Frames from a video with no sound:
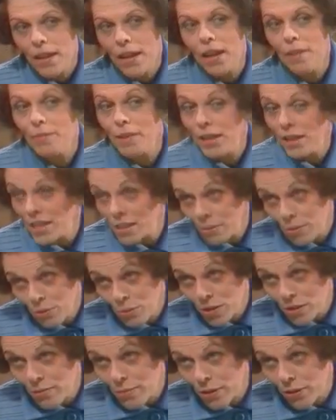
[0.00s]
and my husband
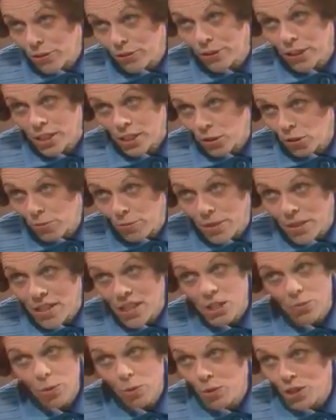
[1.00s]
was a builder in his own
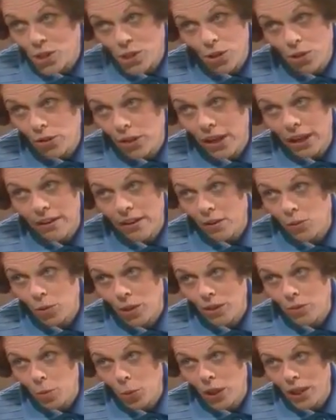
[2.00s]
business when we sold out and
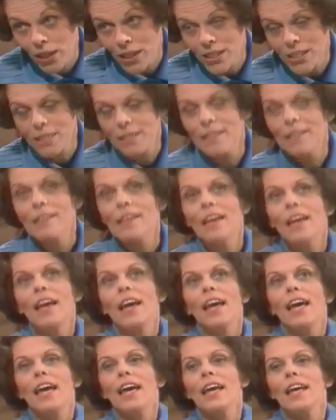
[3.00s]
went west.
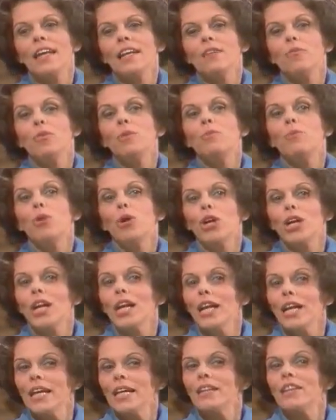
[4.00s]
And we bought
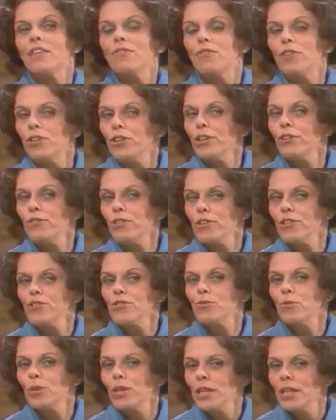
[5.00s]
land the very
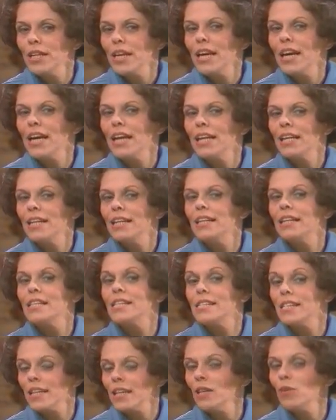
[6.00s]
first week, and the
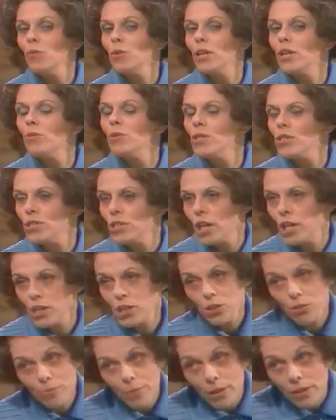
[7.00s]
second week we
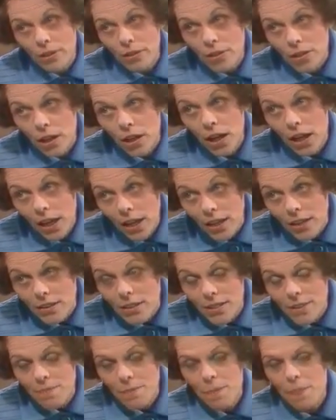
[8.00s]
started to build a house.